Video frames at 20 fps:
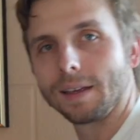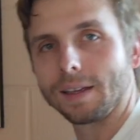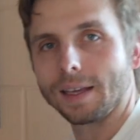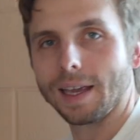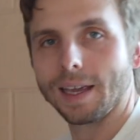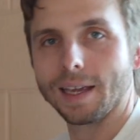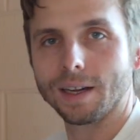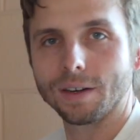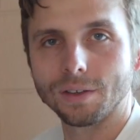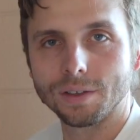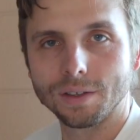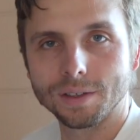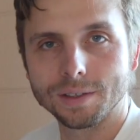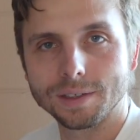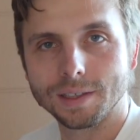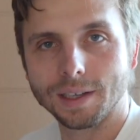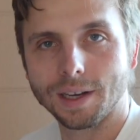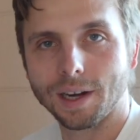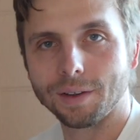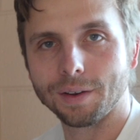
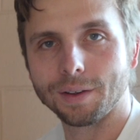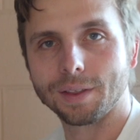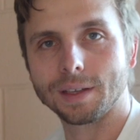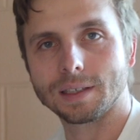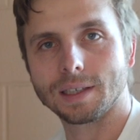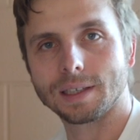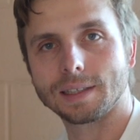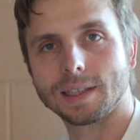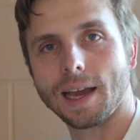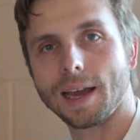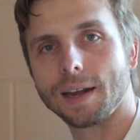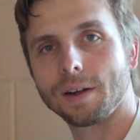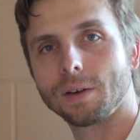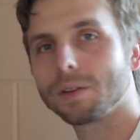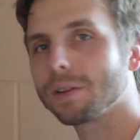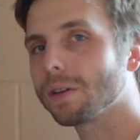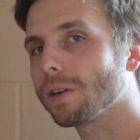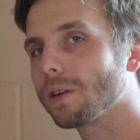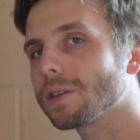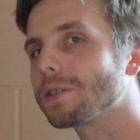candles, and other things like that. It
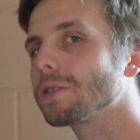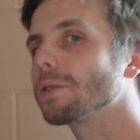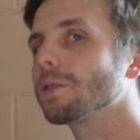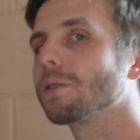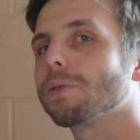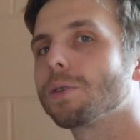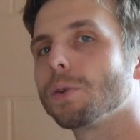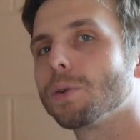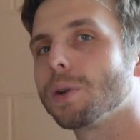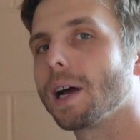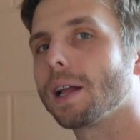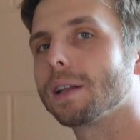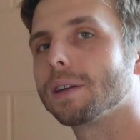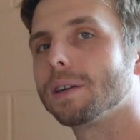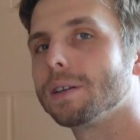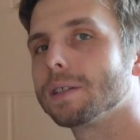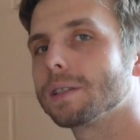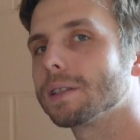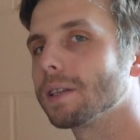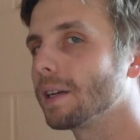only costs you a few
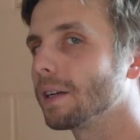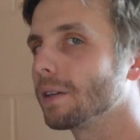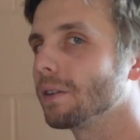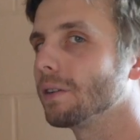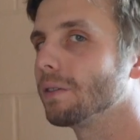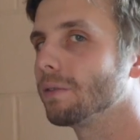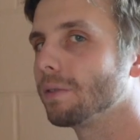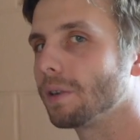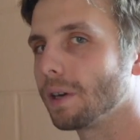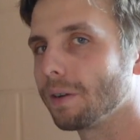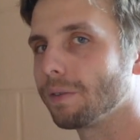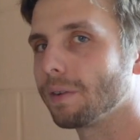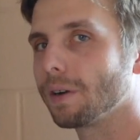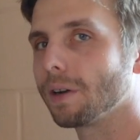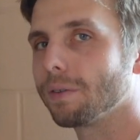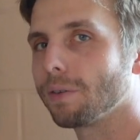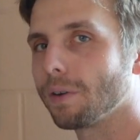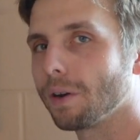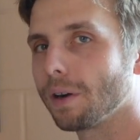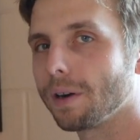dollars and it goes very,
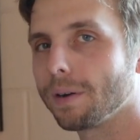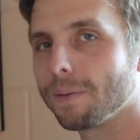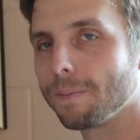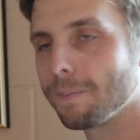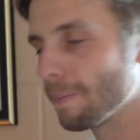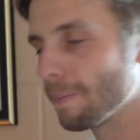very far.